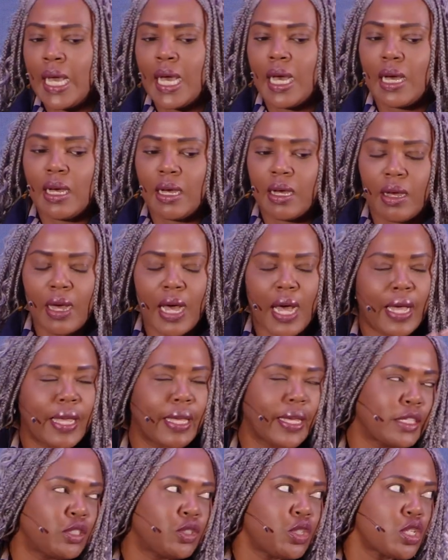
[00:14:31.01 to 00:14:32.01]

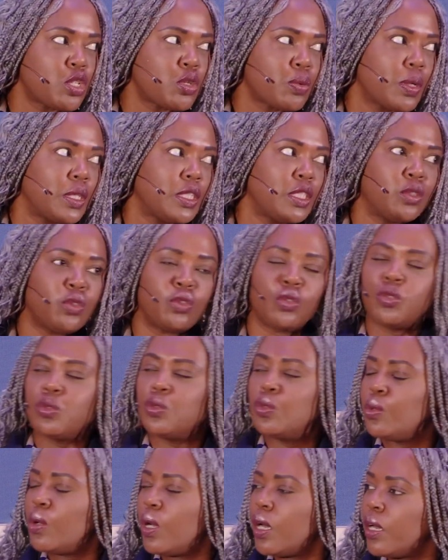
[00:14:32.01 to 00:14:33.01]
I just wanted
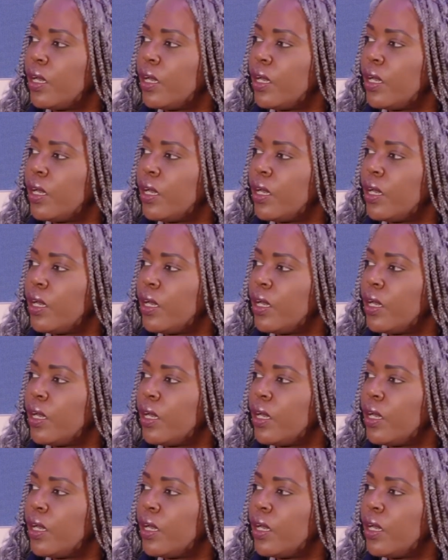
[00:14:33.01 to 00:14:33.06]
to,